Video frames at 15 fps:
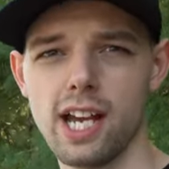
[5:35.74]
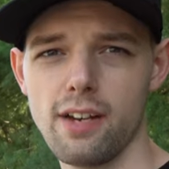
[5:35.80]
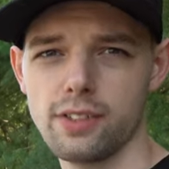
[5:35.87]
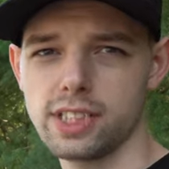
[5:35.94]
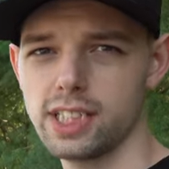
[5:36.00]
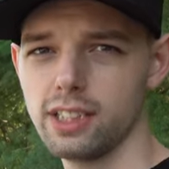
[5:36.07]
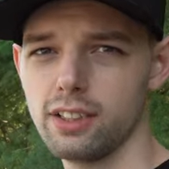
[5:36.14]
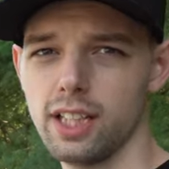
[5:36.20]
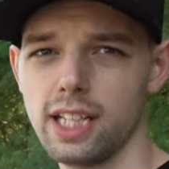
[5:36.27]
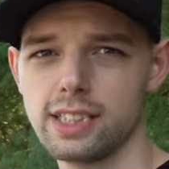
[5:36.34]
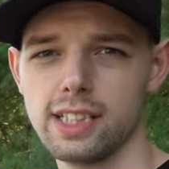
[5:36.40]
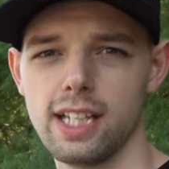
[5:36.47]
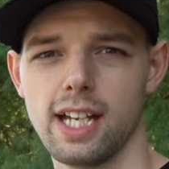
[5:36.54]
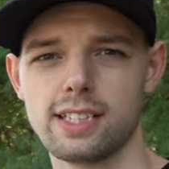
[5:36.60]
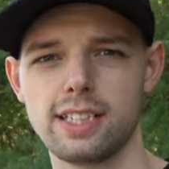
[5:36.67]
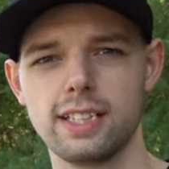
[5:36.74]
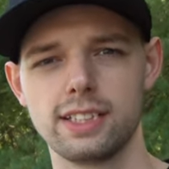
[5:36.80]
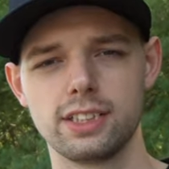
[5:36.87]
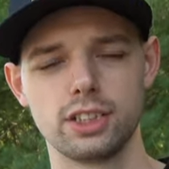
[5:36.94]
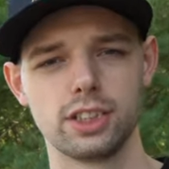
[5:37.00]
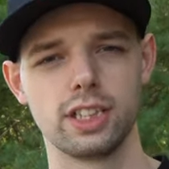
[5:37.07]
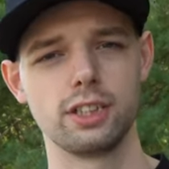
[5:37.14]
I have a single exit as it
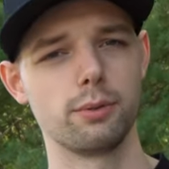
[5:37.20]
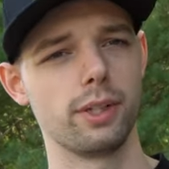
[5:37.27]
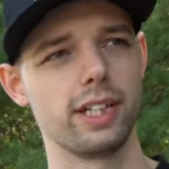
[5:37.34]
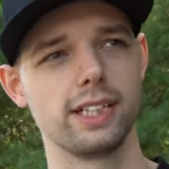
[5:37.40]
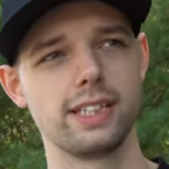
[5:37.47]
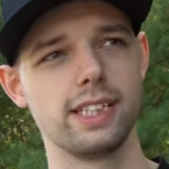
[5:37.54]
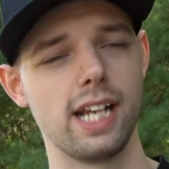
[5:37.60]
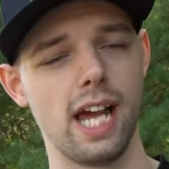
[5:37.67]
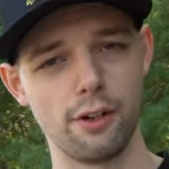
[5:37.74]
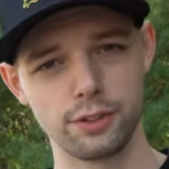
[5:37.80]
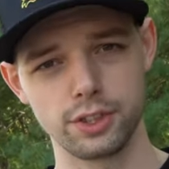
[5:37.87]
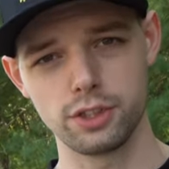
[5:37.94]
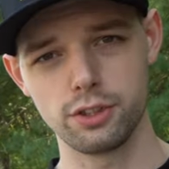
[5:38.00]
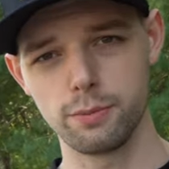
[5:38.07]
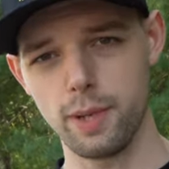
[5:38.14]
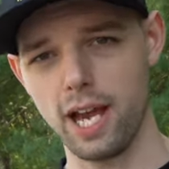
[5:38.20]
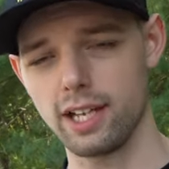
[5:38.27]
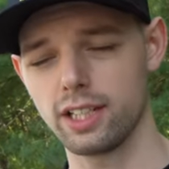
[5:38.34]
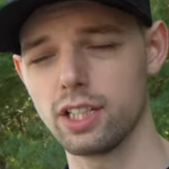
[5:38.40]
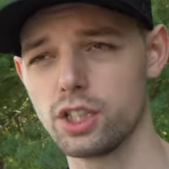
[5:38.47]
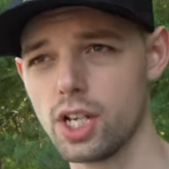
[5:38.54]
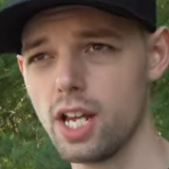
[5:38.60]
is just a 2018 altitude
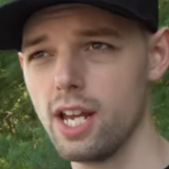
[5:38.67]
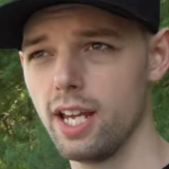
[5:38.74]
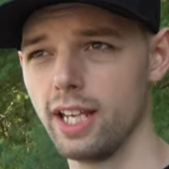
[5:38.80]
package.